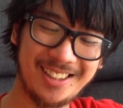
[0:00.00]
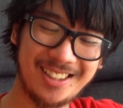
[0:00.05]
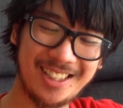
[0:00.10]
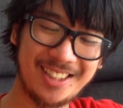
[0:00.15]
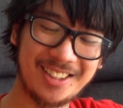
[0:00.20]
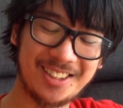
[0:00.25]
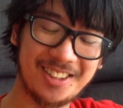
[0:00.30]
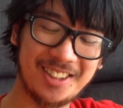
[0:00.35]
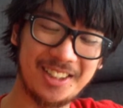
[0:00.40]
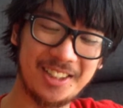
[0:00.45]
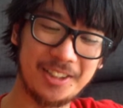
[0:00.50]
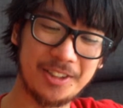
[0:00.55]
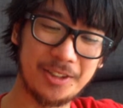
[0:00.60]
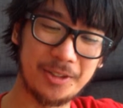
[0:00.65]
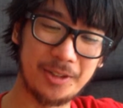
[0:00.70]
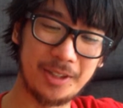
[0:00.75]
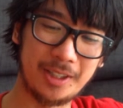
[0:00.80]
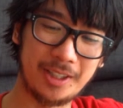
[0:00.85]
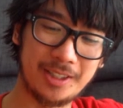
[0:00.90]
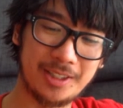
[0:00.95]
Essentially, you
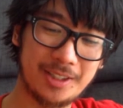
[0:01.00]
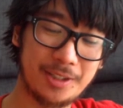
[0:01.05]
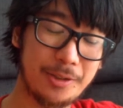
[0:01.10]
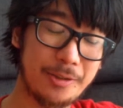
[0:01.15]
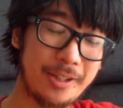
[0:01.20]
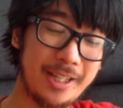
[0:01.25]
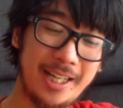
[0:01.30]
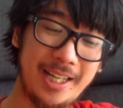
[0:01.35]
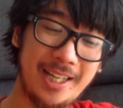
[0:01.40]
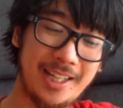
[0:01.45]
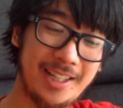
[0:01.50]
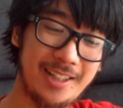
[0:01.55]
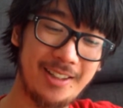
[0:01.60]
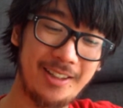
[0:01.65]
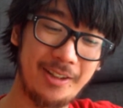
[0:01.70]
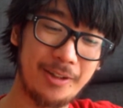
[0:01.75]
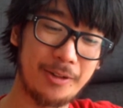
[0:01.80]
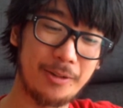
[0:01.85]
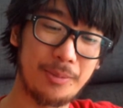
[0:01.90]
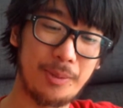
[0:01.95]
know, like it's still
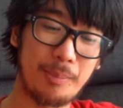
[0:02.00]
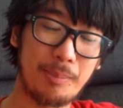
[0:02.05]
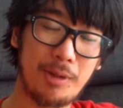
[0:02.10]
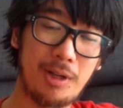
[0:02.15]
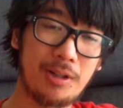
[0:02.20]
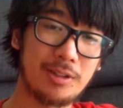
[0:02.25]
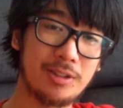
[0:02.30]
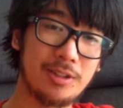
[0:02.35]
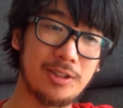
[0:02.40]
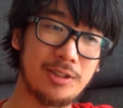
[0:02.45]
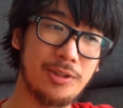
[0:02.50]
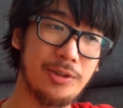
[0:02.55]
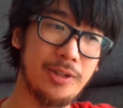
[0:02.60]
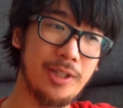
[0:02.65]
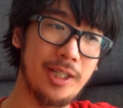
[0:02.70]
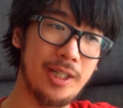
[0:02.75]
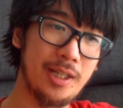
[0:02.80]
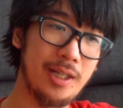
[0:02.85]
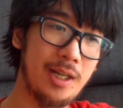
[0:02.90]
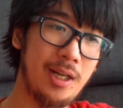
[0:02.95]
there. You know, my blogs are still
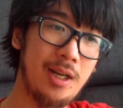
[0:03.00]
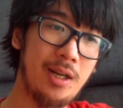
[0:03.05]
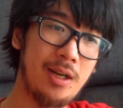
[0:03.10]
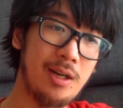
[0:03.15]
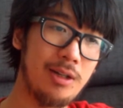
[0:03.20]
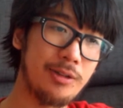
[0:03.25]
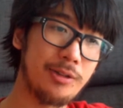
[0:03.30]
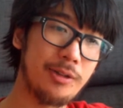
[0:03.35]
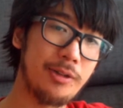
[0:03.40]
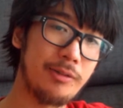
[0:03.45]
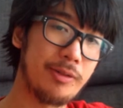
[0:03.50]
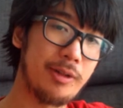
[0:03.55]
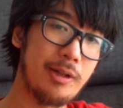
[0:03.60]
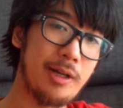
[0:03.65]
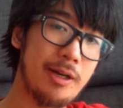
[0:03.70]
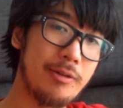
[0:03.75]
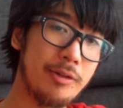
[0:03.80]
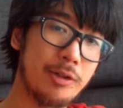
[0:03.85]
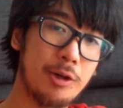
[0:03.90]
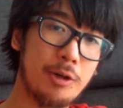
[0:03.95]
there. I don't know if
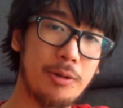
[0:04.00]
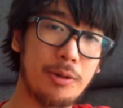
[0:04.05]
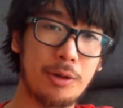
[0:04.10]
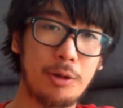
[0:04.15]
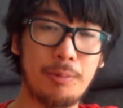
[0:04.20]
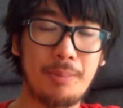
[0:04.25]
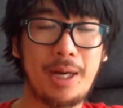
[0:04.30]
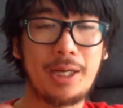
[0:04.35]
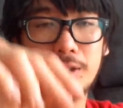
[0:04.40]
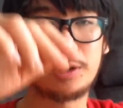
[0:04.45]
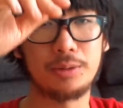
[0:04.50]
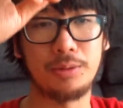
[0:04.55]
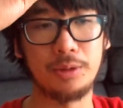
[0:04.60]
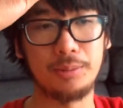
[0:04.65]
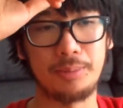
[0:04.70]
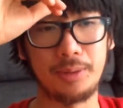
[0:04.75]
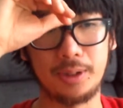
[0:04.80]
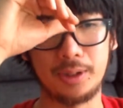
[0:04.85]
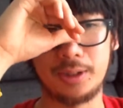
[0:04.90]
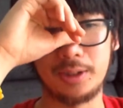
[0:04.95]
I'll ever go back to
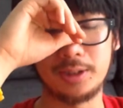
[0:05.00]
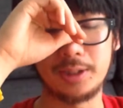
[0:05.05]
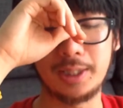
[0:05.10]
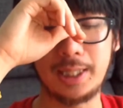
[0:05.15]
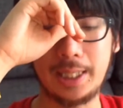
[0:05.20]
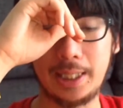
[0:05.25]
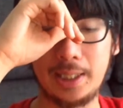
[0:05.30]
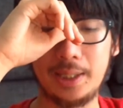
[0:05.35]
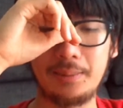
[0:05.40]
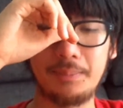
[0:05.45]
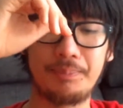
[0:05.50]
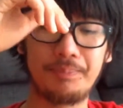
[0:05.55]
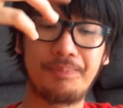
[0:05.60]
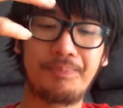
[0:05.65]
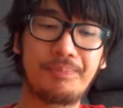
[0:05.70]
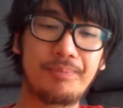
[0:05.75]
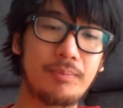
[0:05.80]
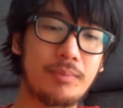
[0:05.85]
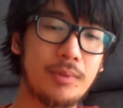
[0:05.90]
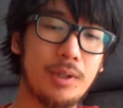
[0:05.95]
it, but like it's there.
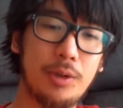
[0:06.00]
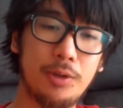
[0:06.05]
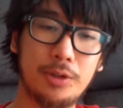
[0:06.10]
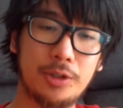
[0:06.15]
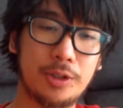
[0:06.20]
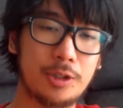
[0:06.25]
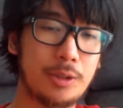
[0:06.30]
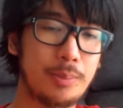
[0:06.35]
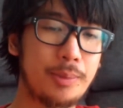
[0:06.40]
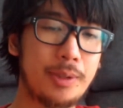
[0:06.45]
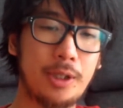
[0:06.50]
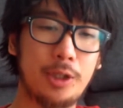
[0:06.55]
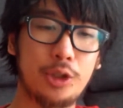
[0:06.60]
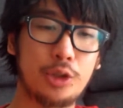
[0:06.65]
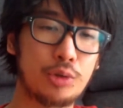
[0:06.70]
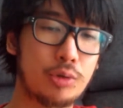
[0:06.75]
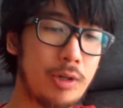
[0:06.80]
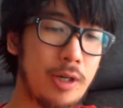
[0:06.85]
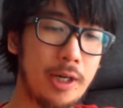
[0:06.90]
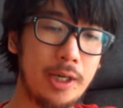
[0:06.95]
It was just something I
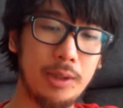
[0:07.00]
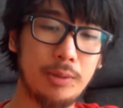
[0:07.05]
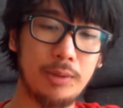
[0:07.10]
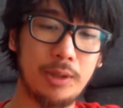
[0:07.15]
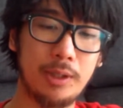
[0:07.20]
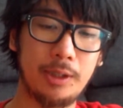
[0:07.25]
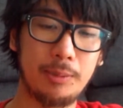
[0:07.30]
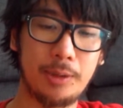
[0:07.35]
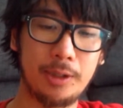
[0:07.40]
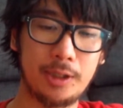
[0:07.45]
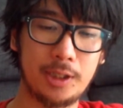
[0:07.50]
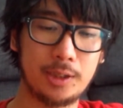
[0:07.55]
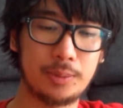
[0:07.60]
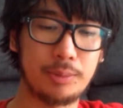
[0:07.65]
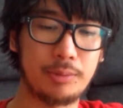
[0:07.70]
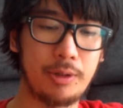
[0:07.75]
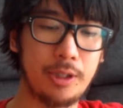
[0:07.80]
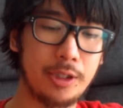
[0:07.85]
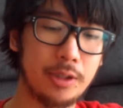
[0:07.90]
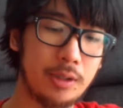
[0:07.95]
tried, right, in my
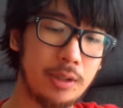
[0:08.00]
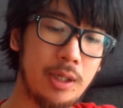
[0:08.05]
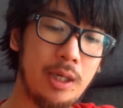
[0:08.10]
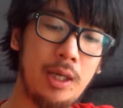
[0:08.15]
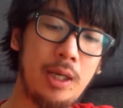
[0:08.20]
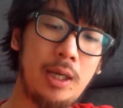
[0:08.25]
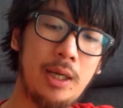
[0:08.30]
desperation.